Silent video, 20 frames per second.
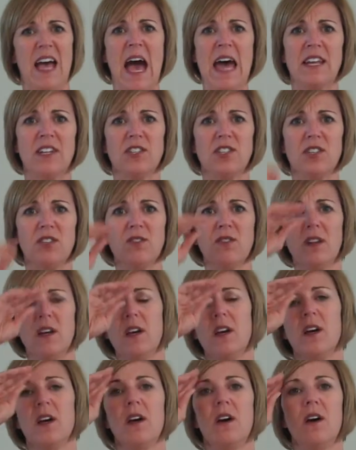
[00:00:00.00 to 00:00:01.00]
attitude,
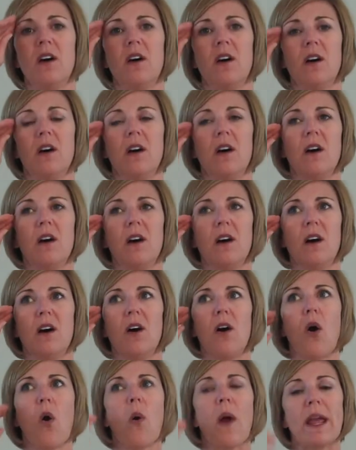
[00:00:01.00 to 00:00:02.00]

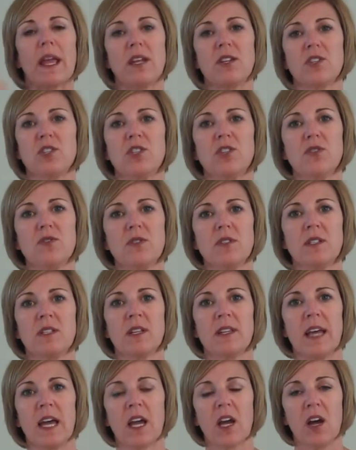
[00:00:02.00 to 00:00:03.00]
or I can choose
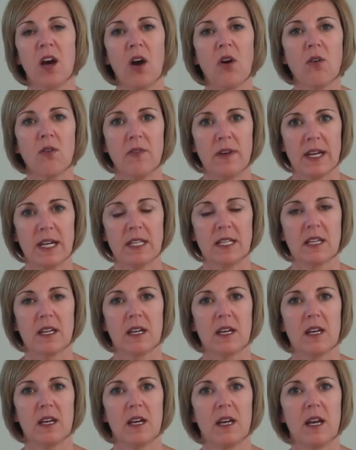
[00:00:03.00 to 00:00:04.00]
to let go of it,
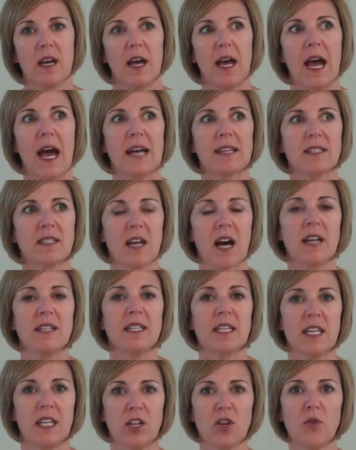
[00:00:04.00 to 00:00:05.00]
ask God
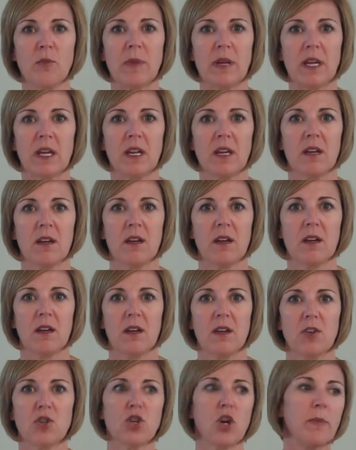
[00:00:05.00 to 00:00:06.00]
to heal me,
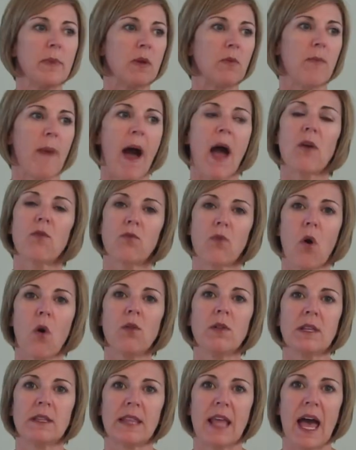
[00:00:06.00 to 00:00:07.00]
show me my
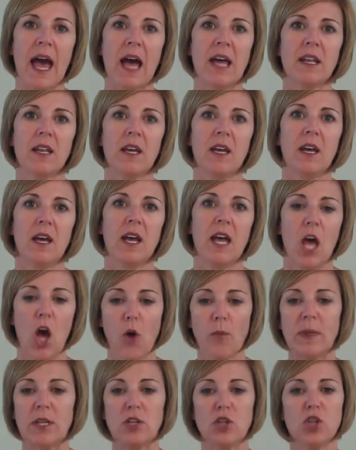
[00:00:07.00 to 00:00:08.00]
role in that,
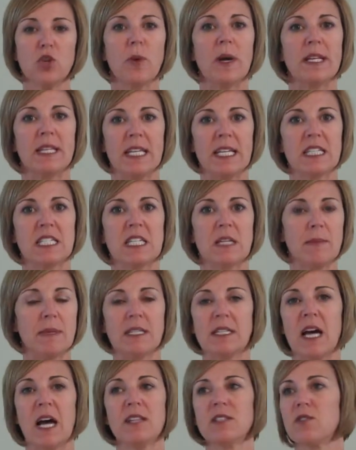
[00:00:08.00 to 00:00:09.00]
help me do what needs to be
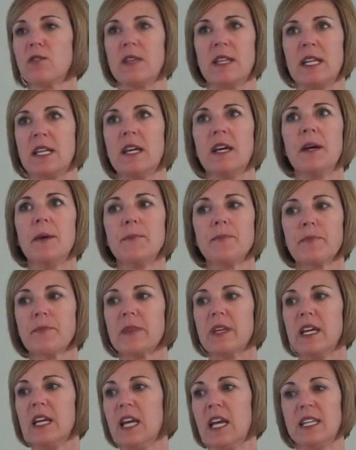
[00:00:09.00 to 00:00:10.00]
done so that
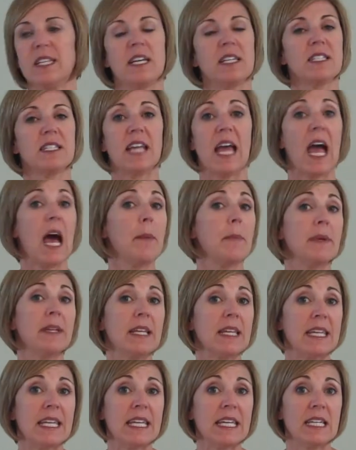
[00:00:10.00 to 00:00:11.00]
it doesn't happen
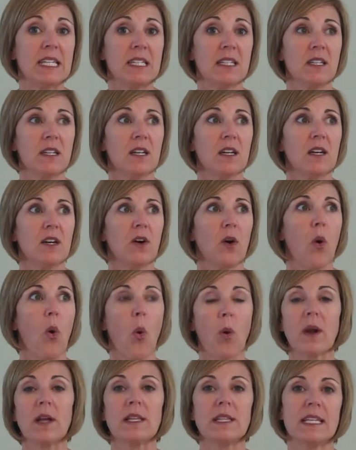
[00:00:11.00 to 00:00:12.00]
again,
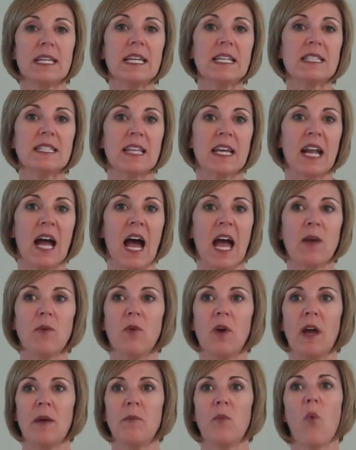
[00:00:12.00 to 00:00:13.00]
or at least that I
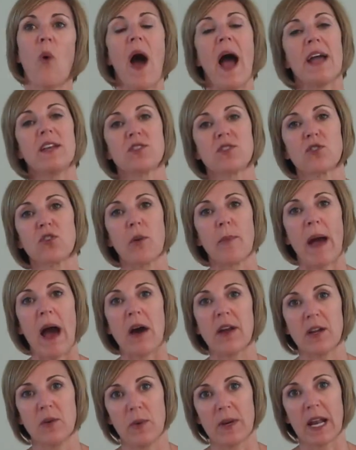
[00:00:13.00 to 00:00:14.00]
am wiser
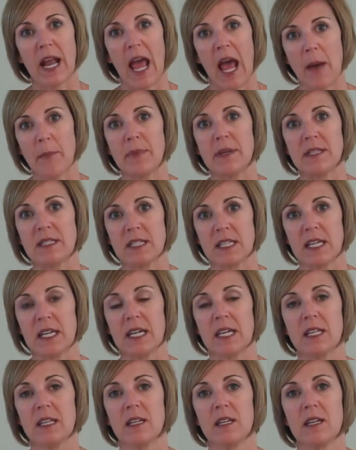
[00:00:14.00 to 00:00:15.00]
about it when it happens
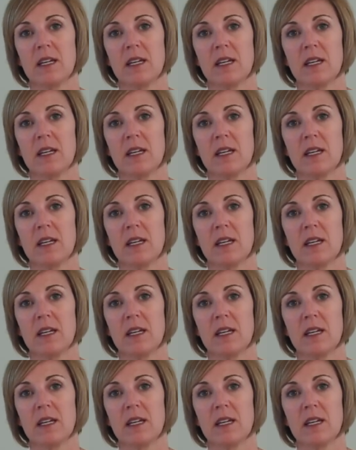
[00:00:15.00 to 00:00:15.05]
again,